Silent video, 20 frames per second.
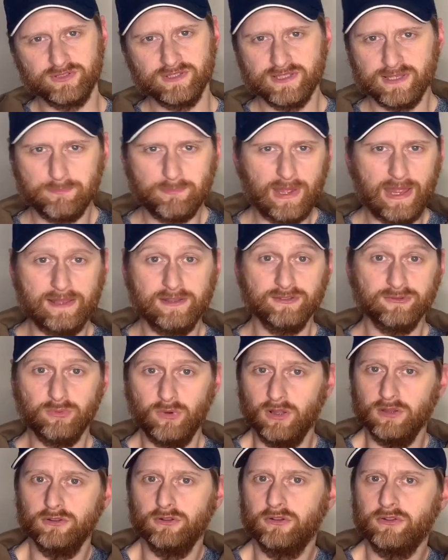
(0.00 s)
It depends
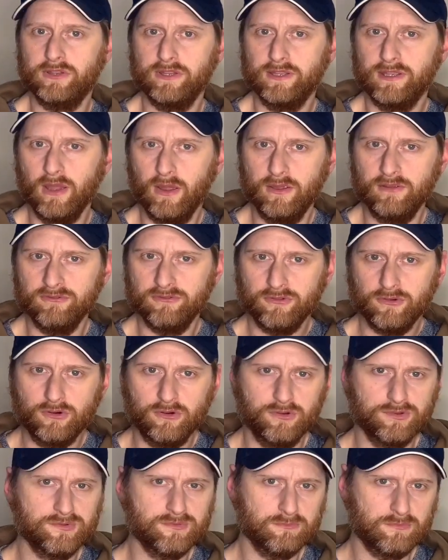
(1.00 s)
what look you're going
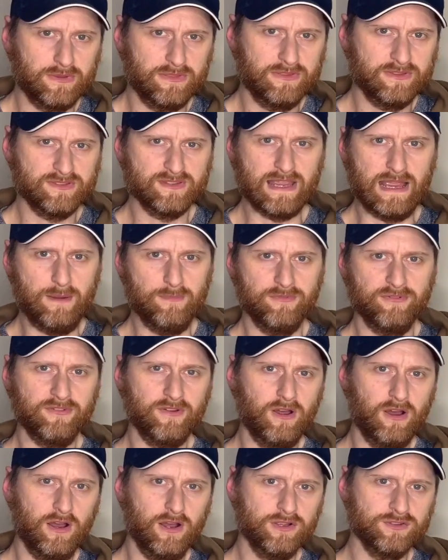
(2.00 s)
for, whether it's
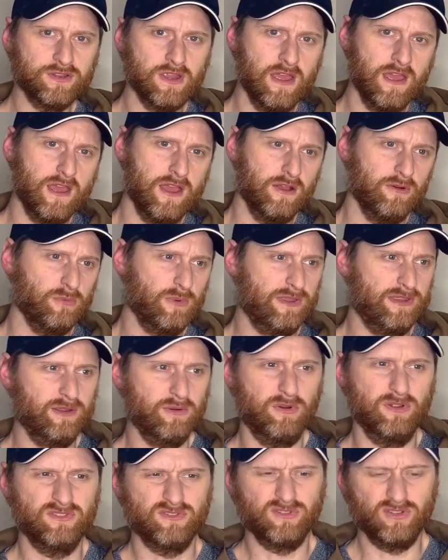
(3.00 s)
camouflage, whether you
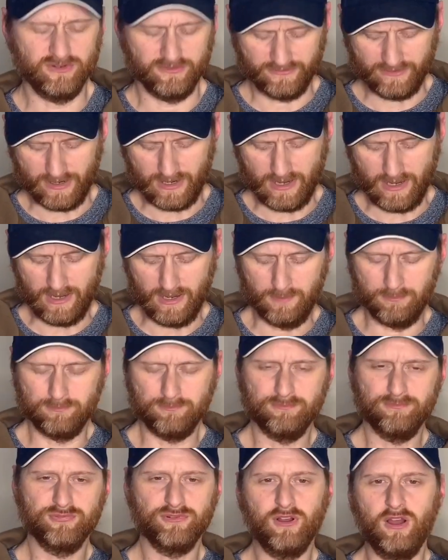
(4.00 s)
want sort of a
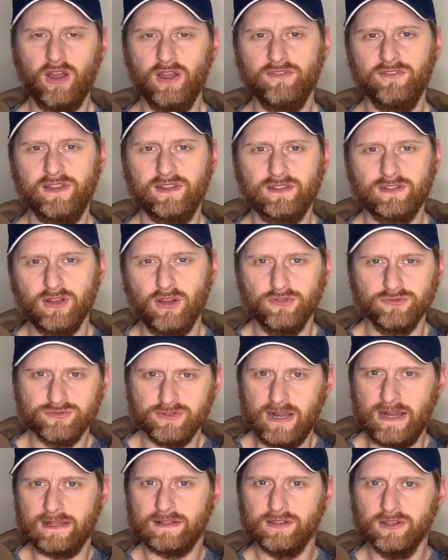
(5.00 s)
private
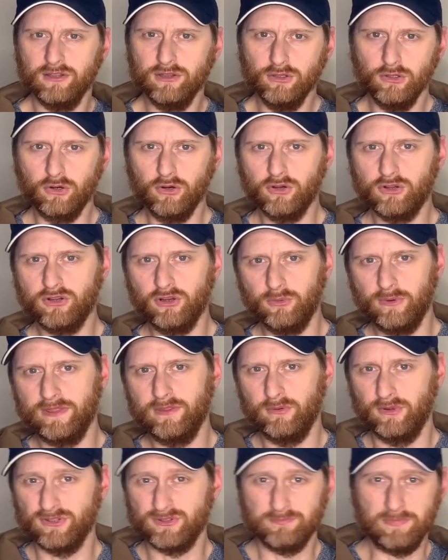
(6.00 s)
contractor look, or whether you
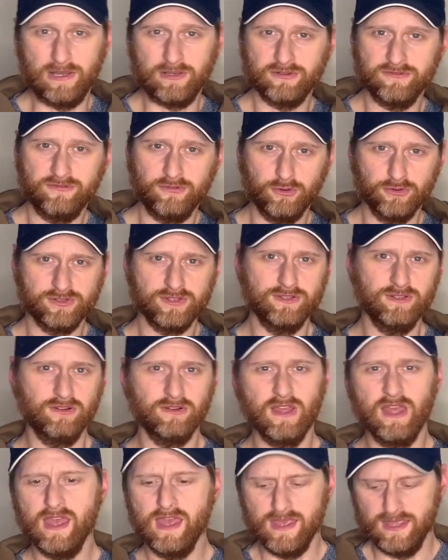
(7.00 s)
want special forces look.
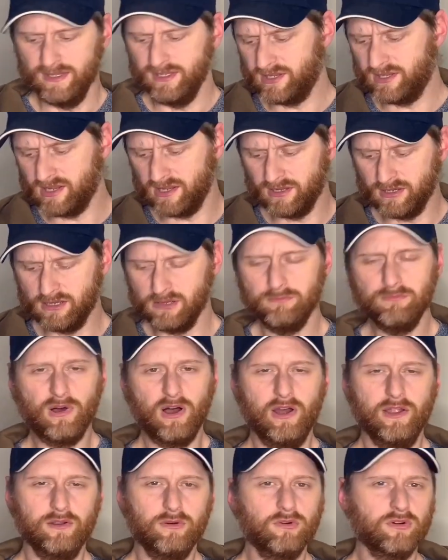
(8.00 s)
You can
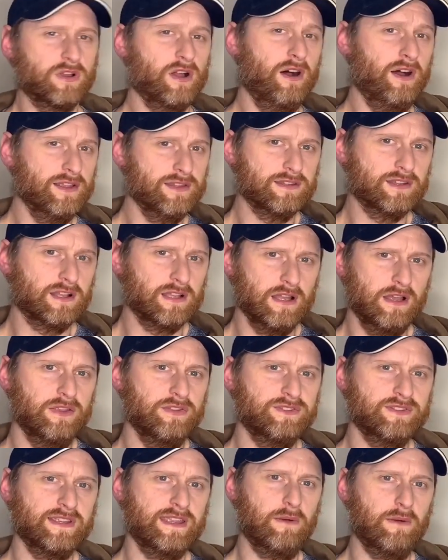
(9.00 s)
combine all kinds of clothes
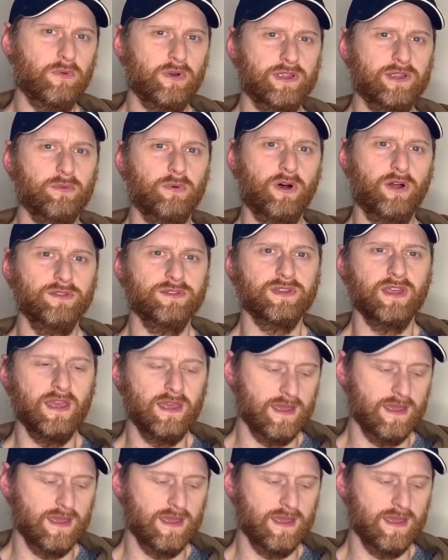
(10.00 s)
to get what you want.